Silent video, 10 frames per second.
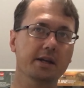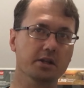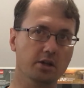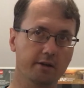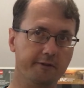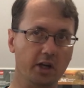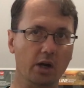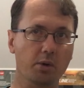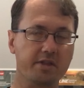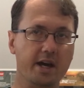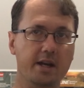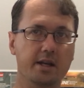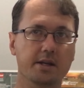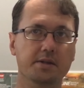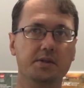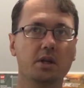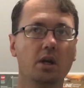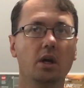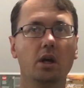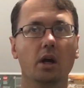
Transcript: and then you can figure out what that is.